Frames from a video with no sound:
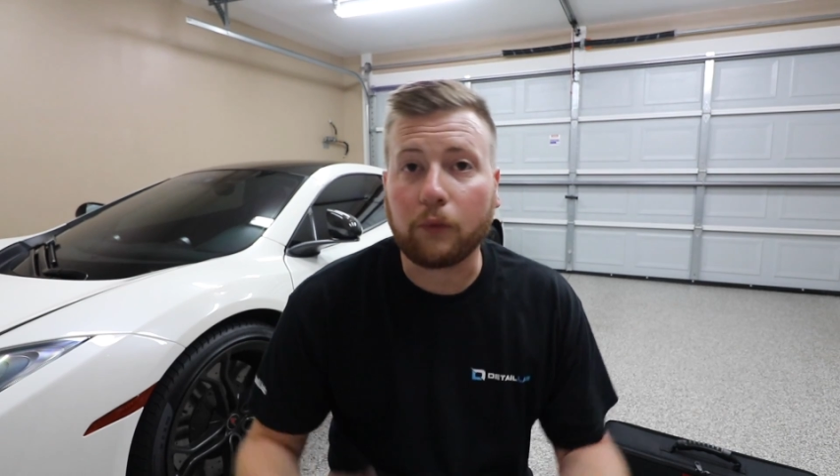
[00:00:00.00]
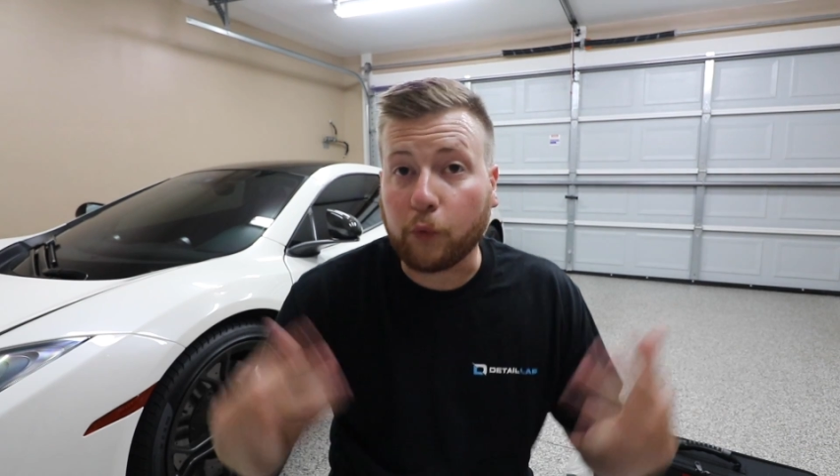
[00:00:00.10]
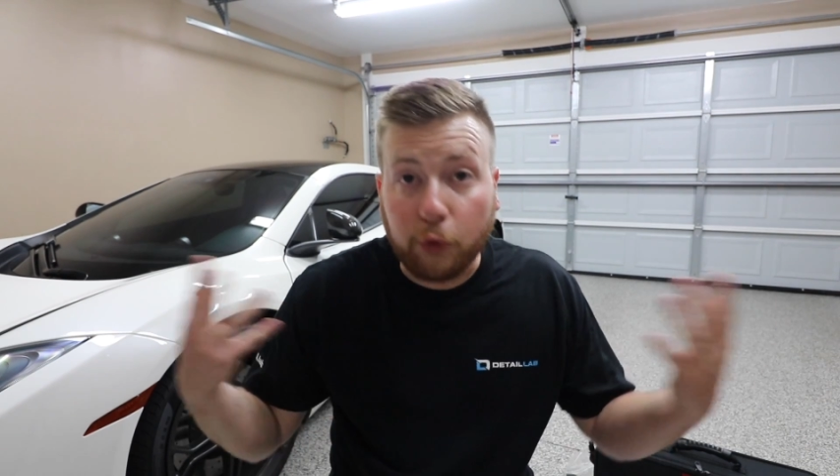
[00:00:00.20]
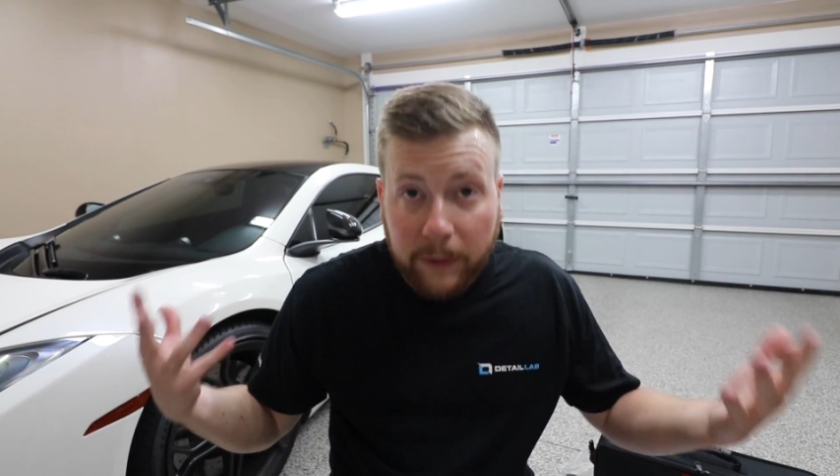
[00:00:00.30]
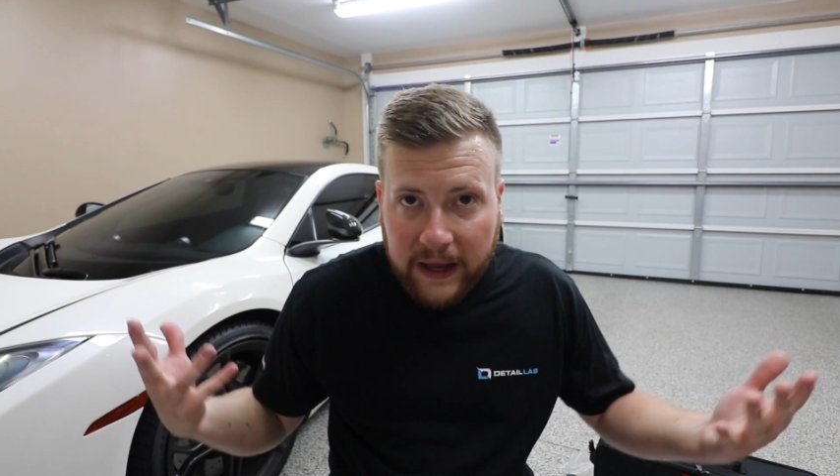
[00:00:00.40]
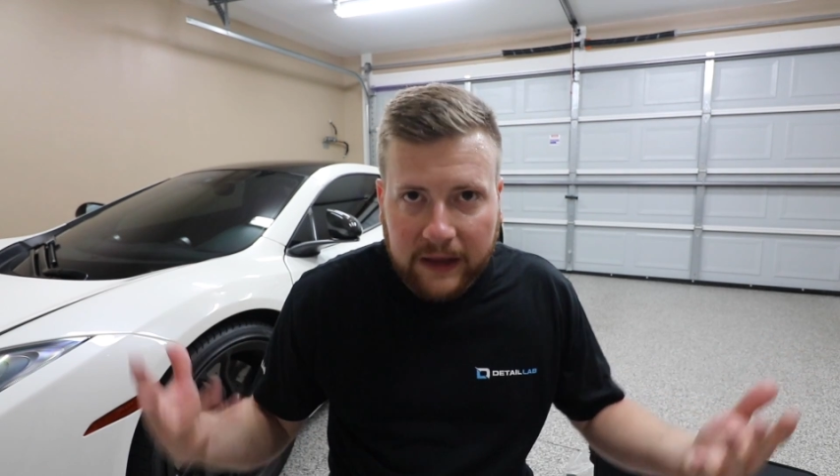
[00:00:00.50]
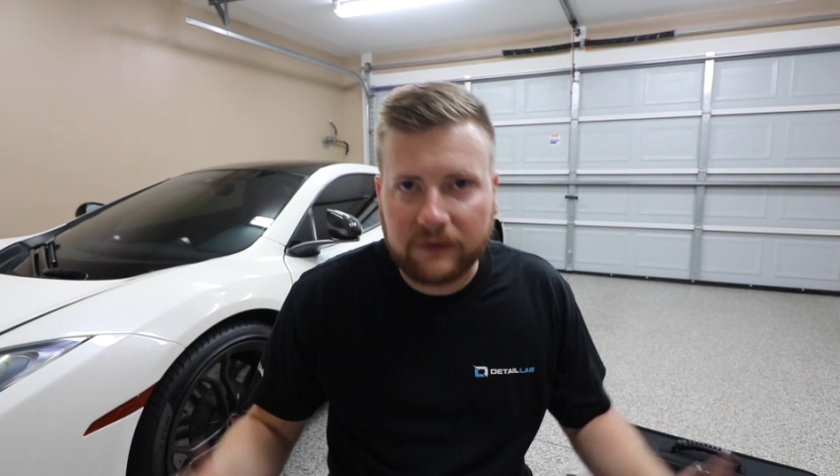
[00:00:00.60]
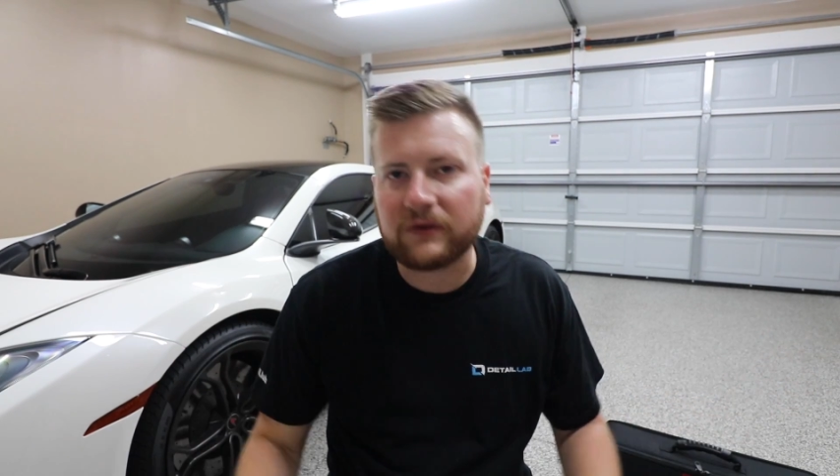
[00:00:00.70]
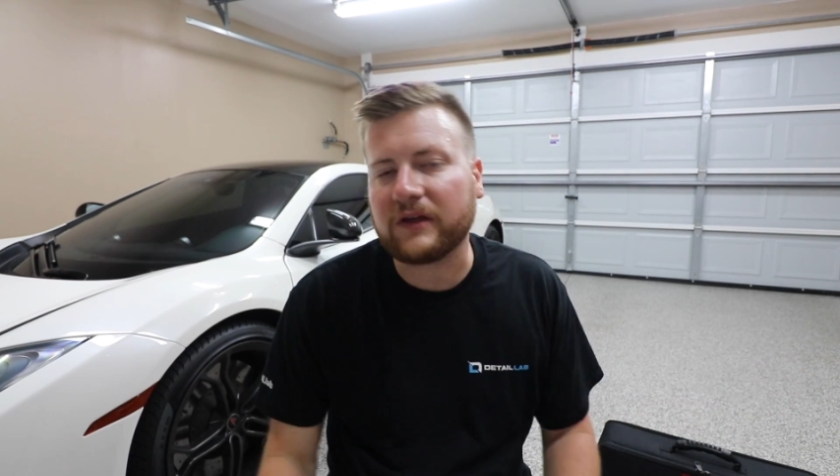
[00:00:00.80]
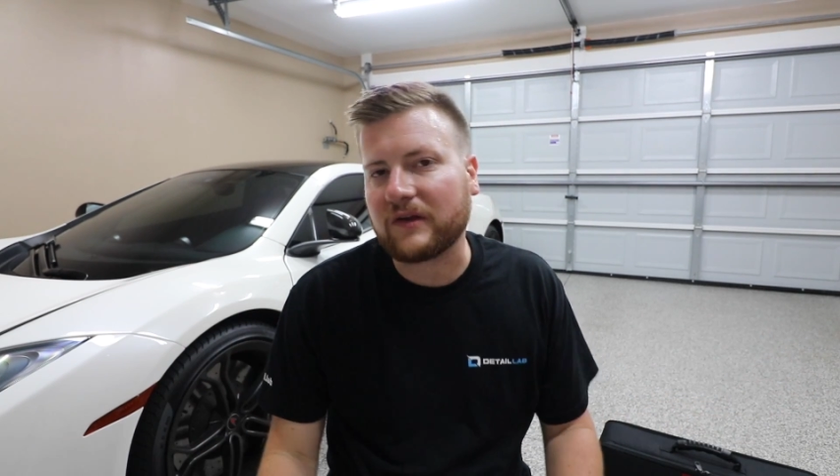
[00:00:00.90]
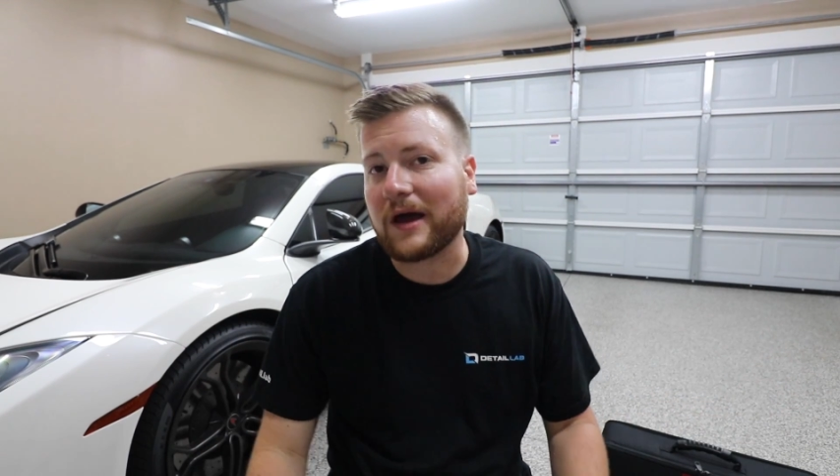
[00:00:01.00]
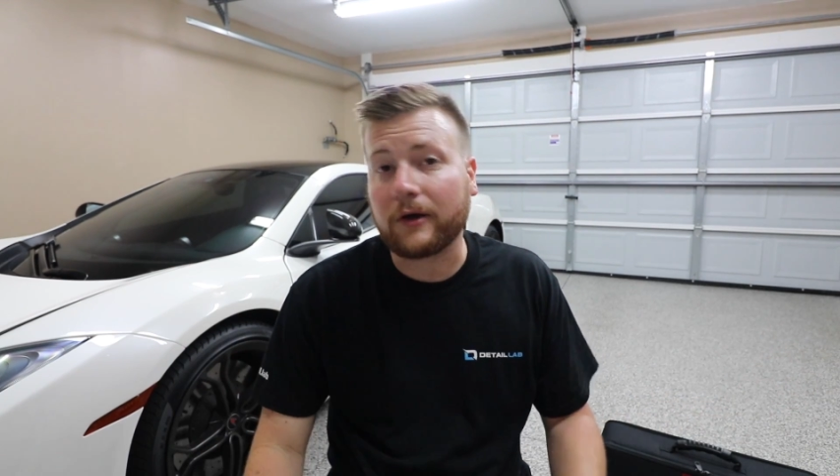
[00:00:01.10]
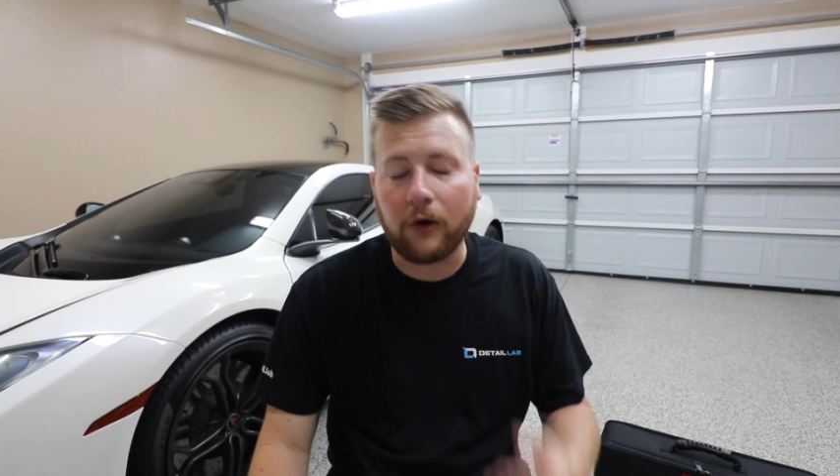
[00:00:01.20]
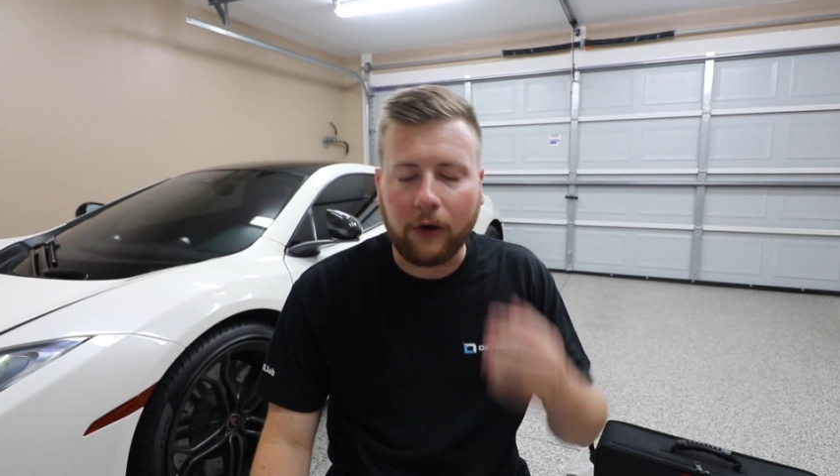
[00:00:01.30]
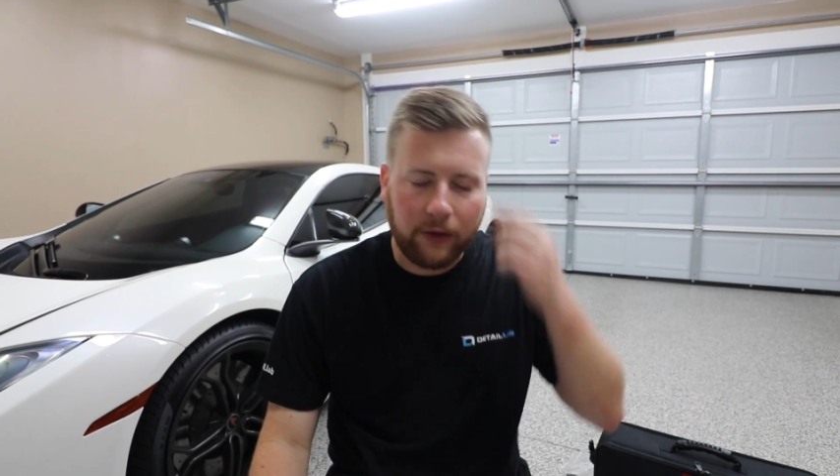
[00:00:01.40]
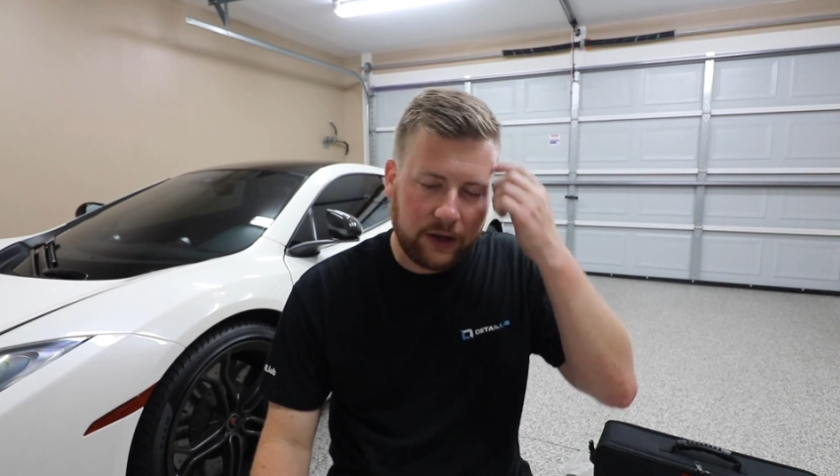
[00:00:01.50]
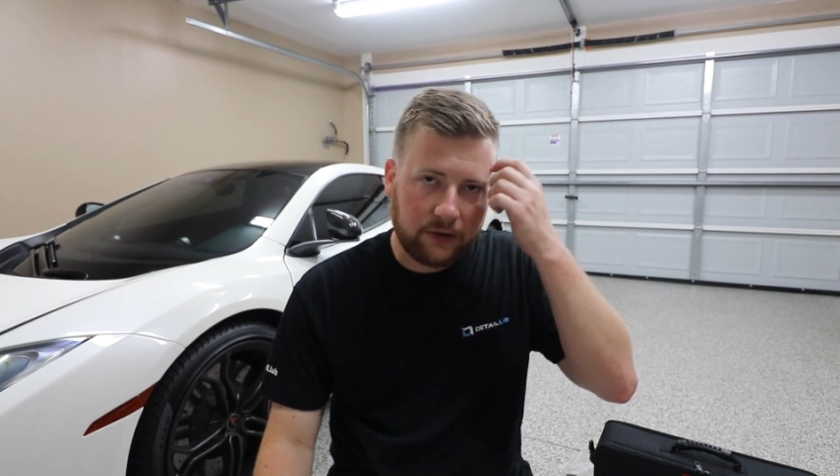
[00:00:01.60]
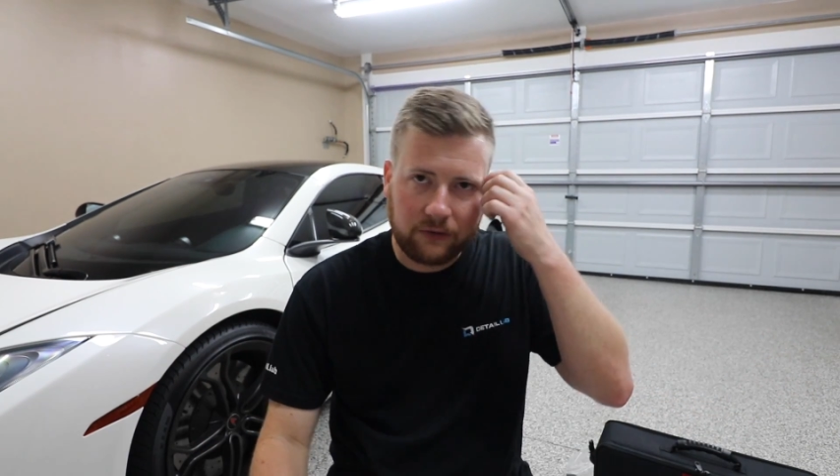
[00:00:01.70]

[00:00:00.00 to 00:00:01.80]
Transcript: Rupes as I call it.